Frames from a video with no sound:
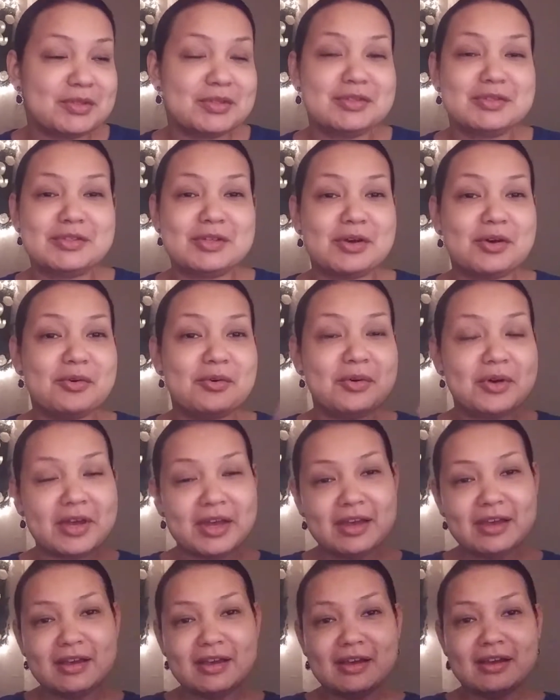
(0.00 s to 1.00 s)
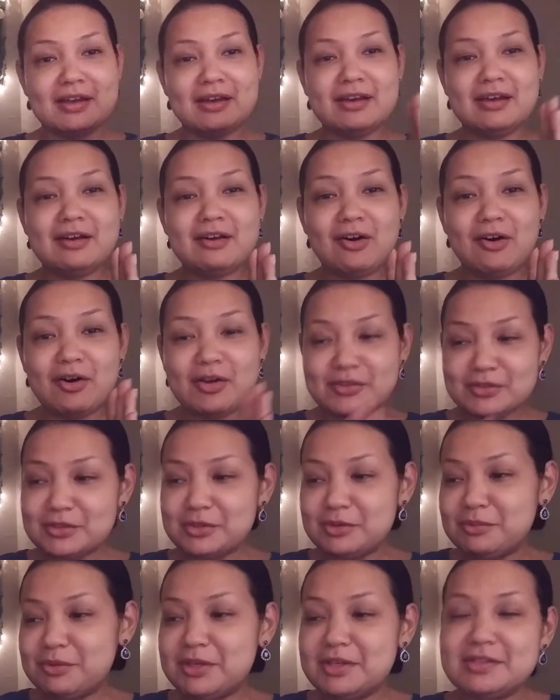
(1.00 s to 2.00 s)
And so
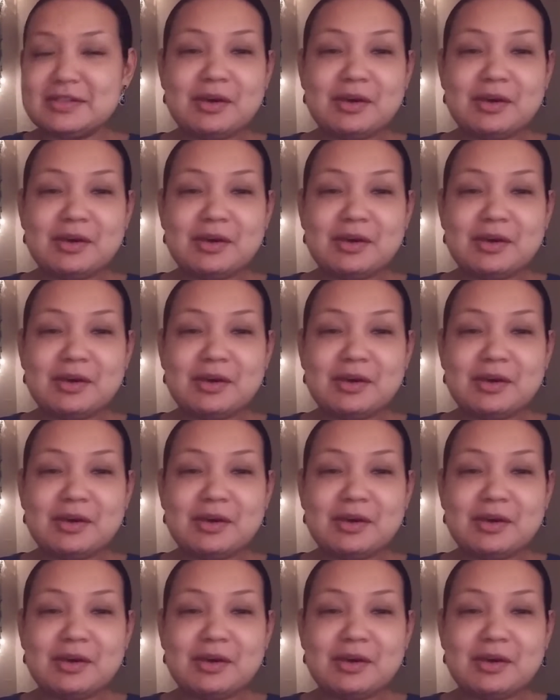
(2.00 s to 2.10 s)
also because I